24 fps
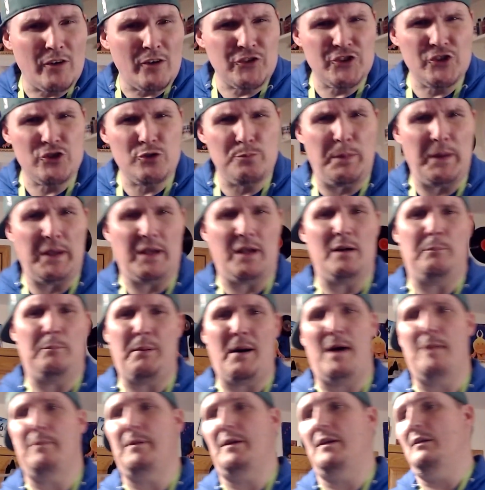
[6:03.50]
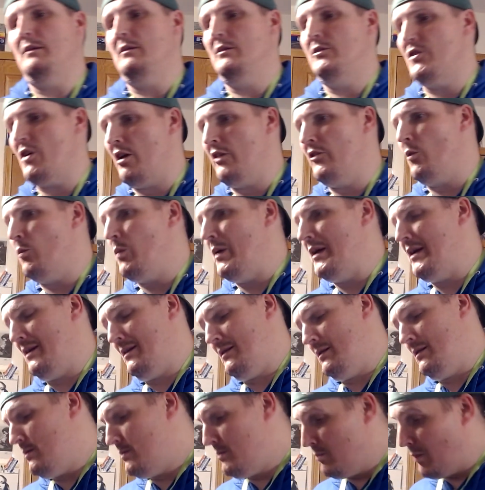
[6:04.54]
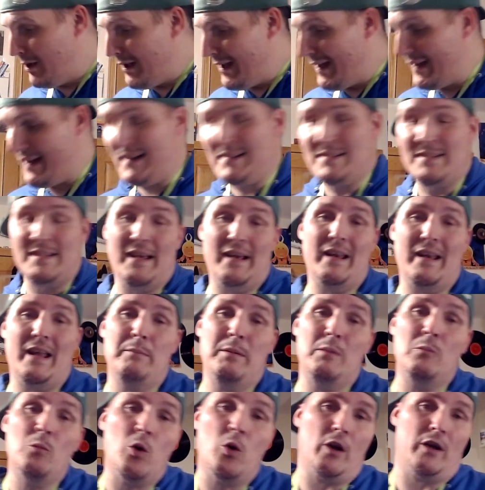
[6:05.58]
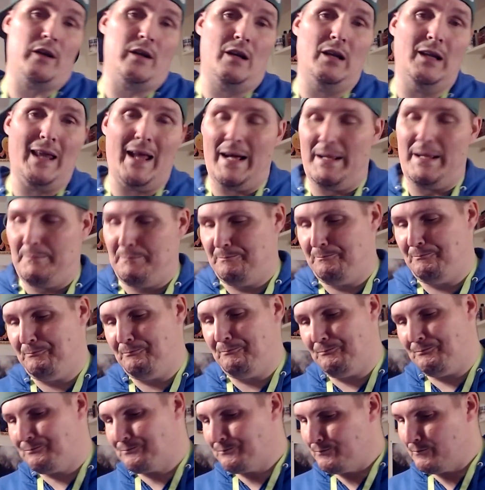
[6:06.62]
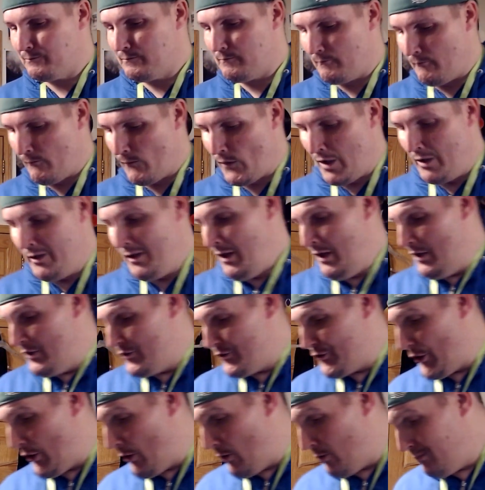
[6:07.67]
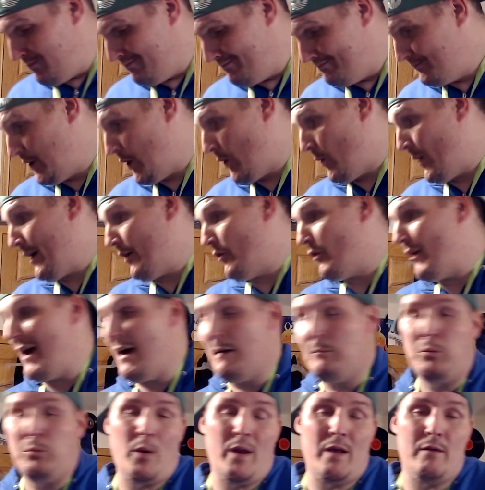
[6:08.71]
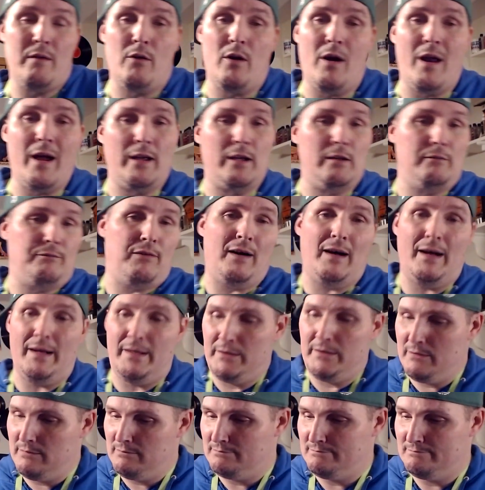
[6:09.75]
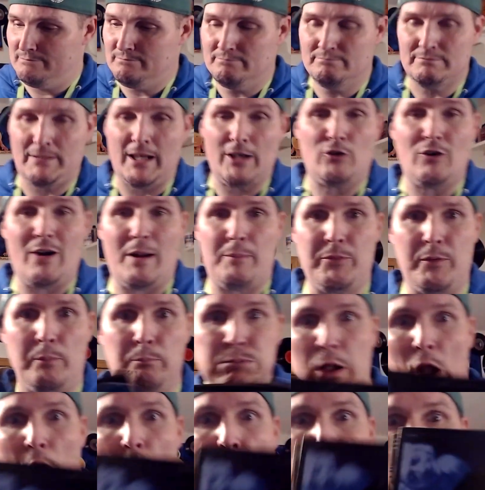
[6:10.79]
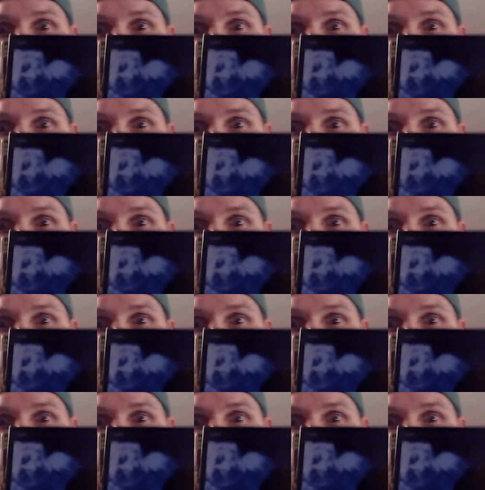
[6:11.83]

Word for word: else did you pick up, Bobby, during the week? Well, like I said, I've been working a lot. So, you know, I grabbed wherever I could find. I grabbed the Blow